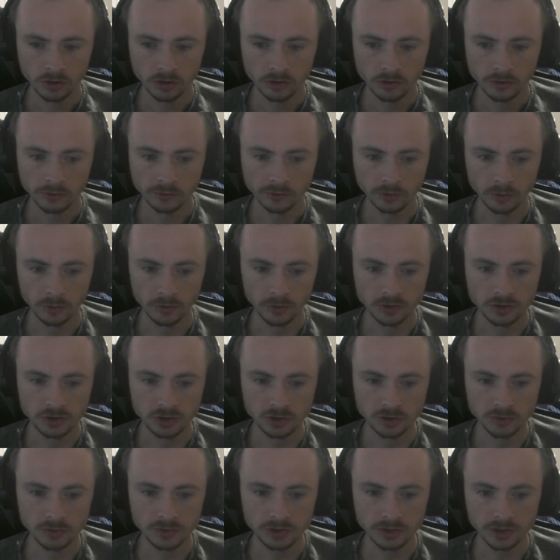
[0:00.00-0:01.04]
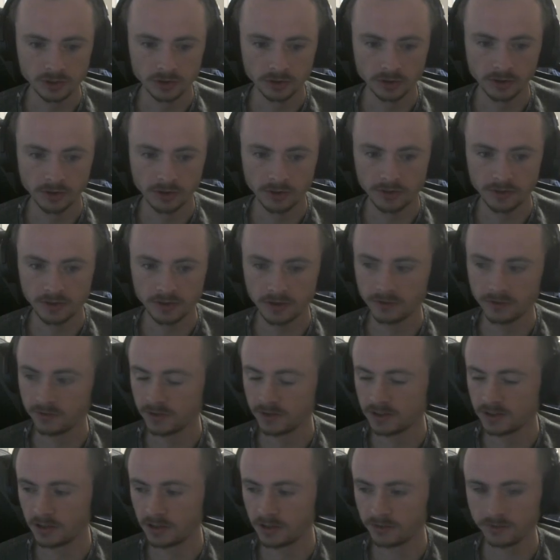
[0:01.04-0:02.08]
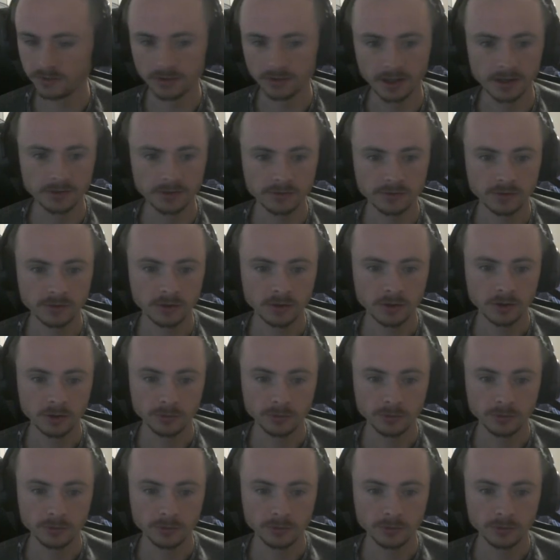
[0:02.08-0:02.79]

So the 2 here are the things he dislikes.